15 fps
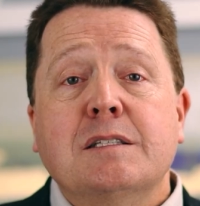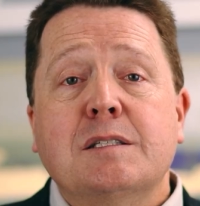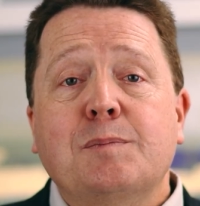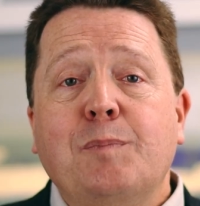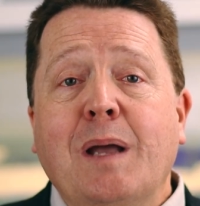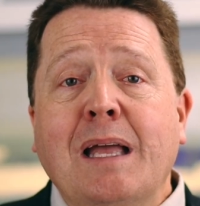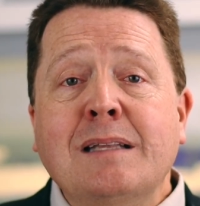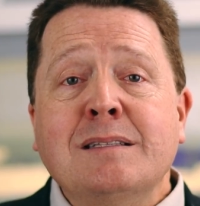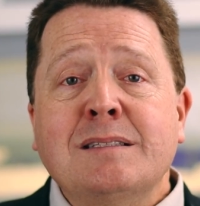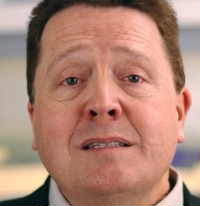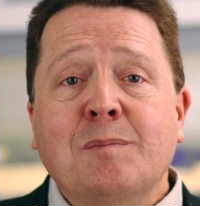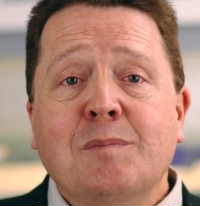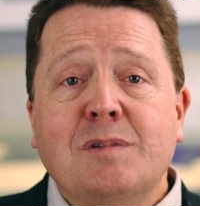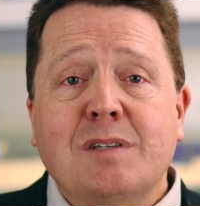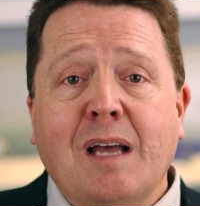Spend
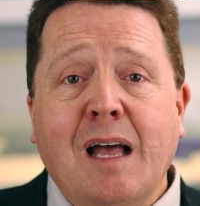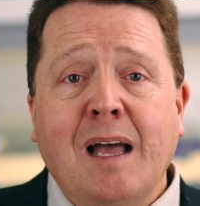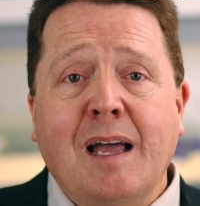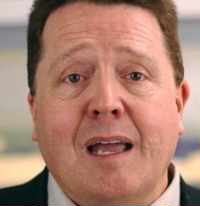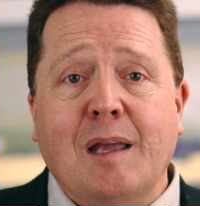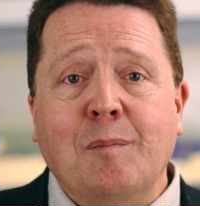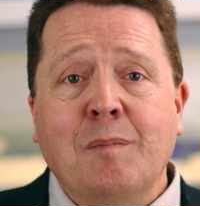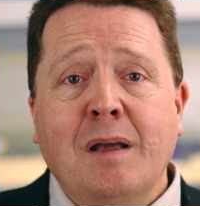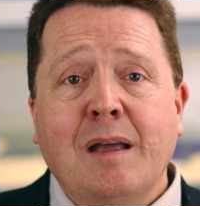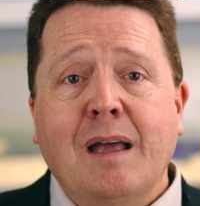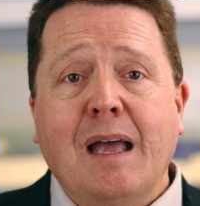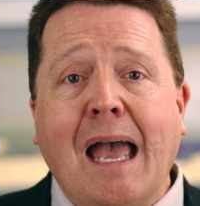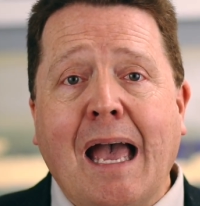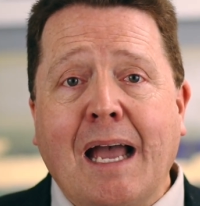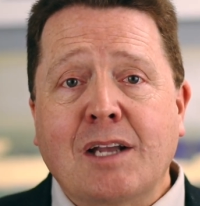some time
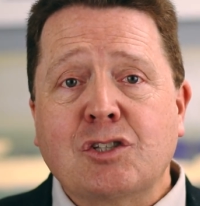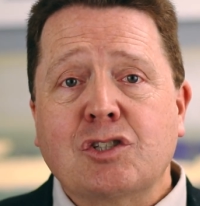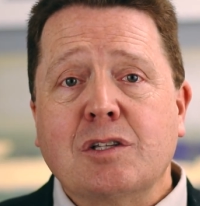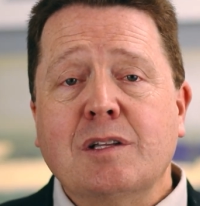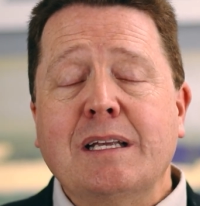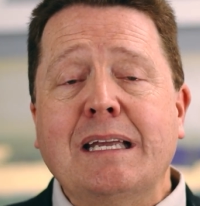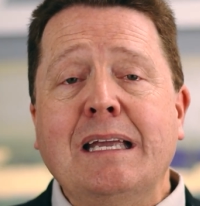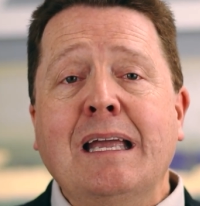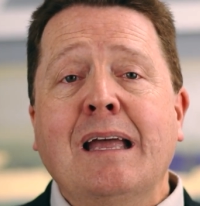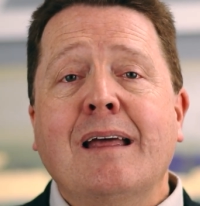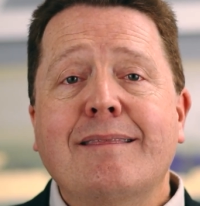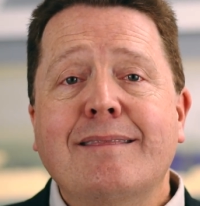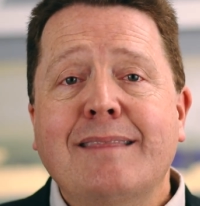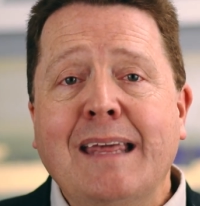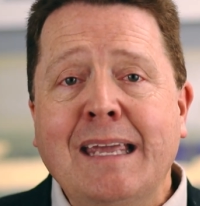actually
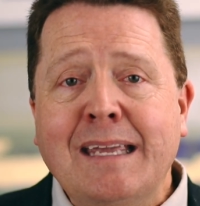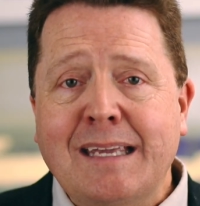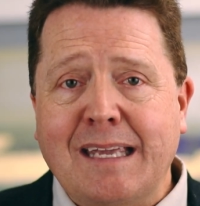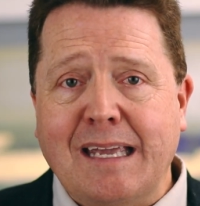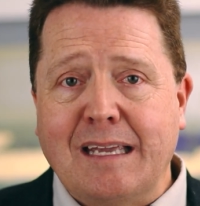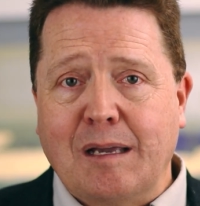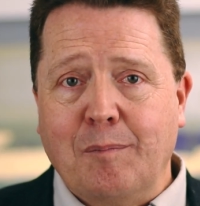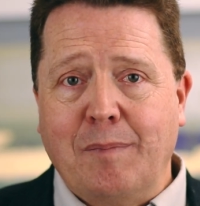thinking